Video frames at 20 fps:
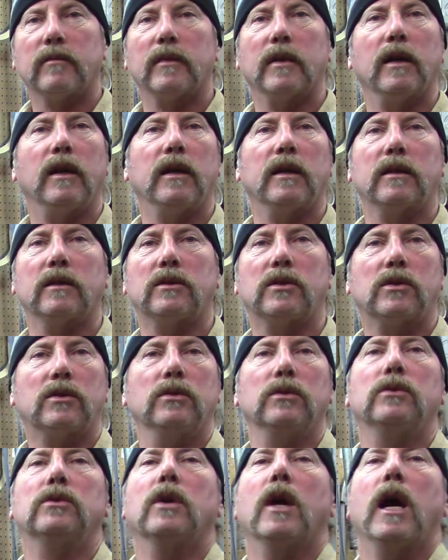like a
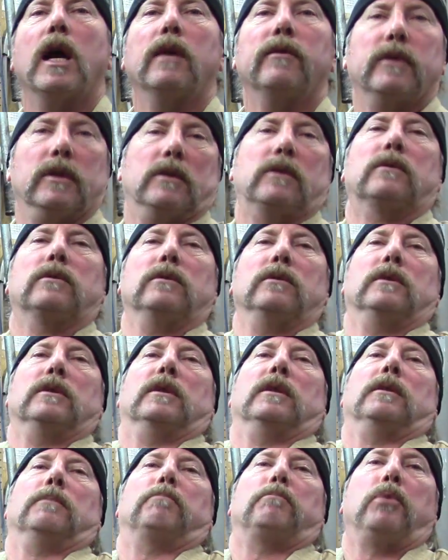screwdriver through
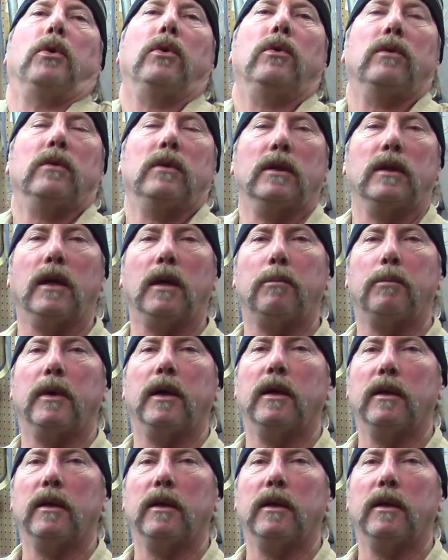there and pulling up on